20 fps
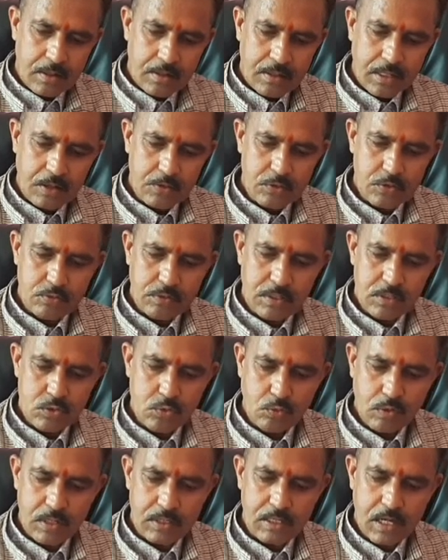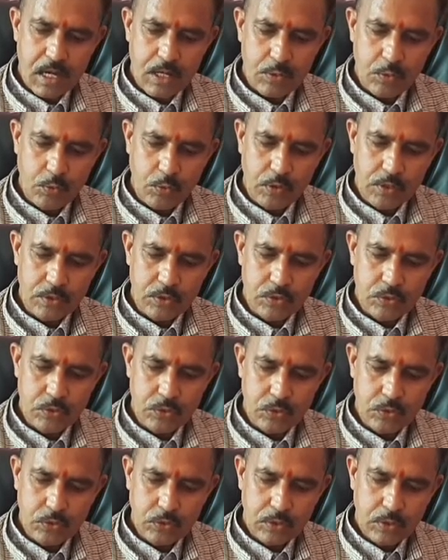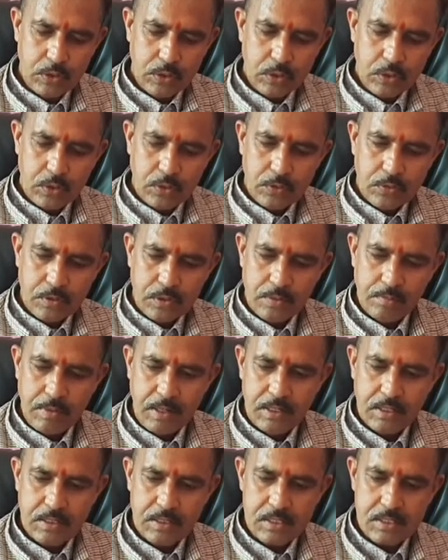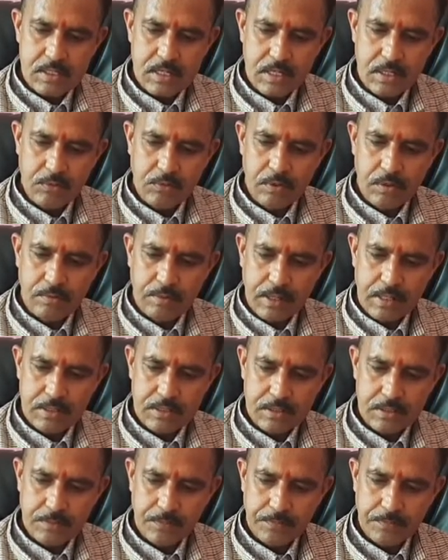Now students, what are you going to do? Remaining 10 will write.